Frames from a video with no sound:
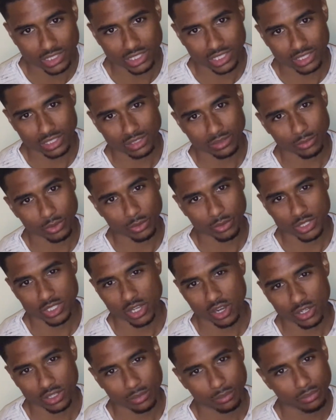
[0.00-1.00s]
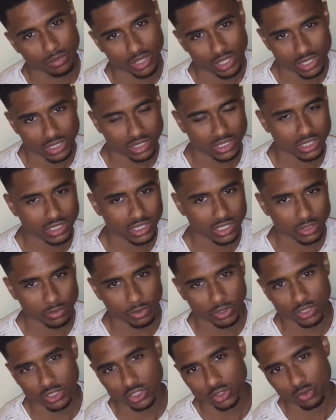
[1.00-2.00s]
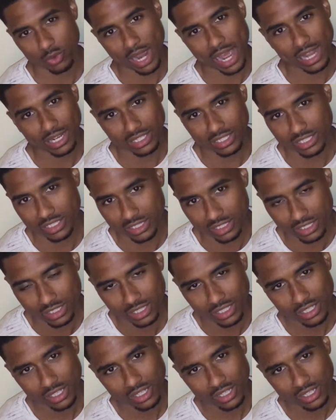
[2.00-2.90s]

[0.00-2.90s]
and we were talking business and spirituality.